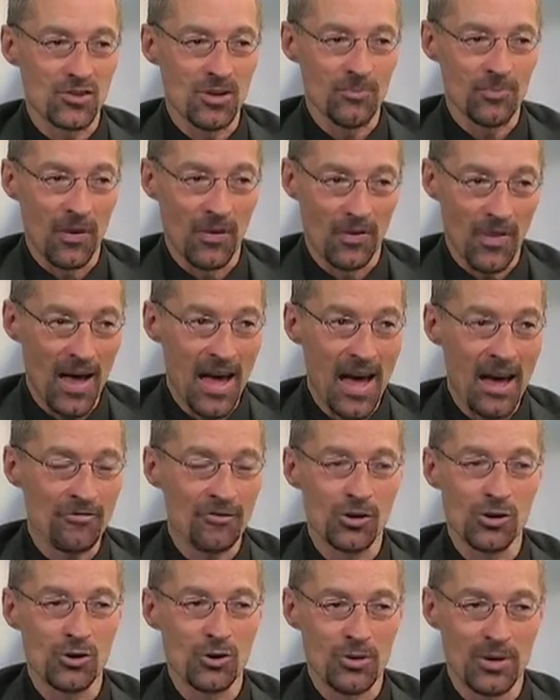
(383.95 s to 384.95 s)
something they
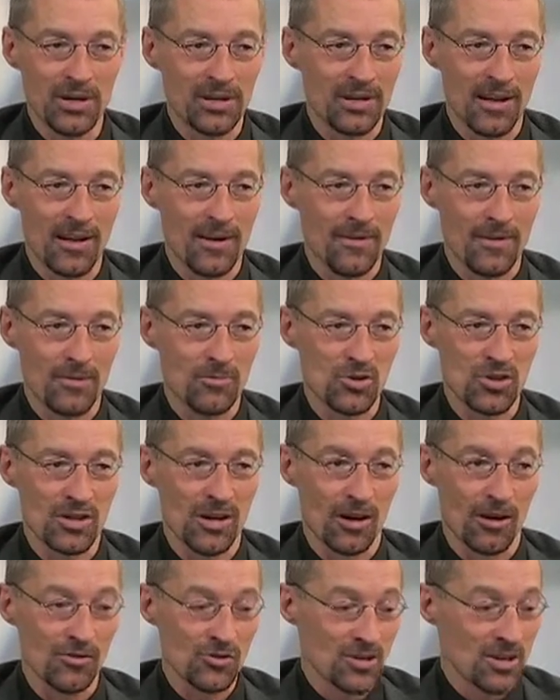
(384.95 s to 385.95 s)
have to do in and out of
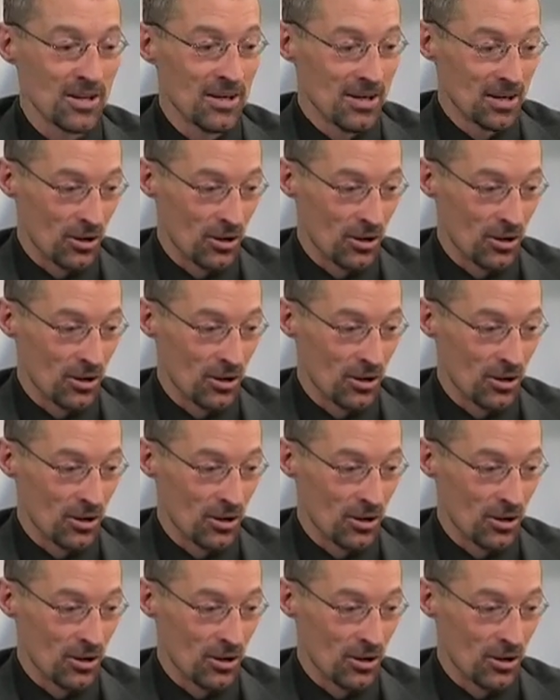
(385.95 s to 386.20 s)
themselves,